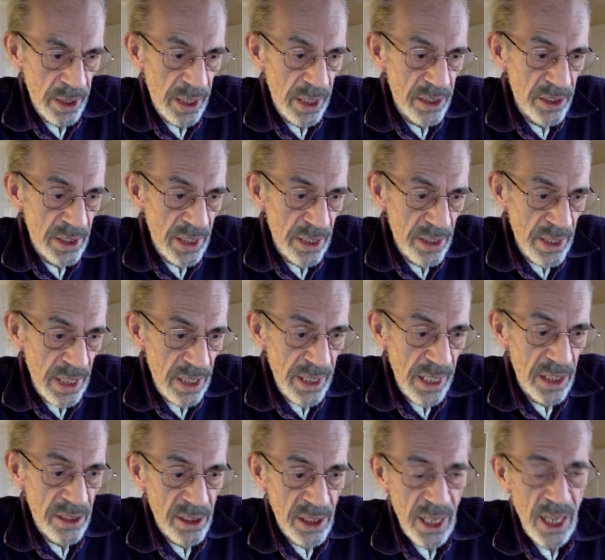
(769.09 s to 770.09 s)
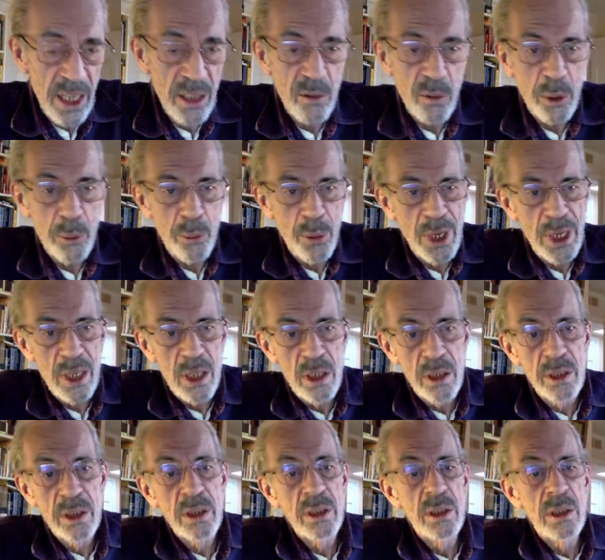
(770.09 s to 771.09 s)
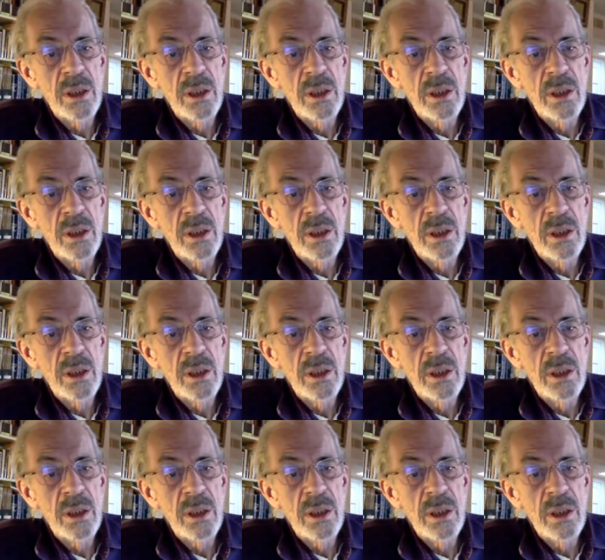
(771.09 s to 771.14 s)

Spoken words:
And that has kind of repelled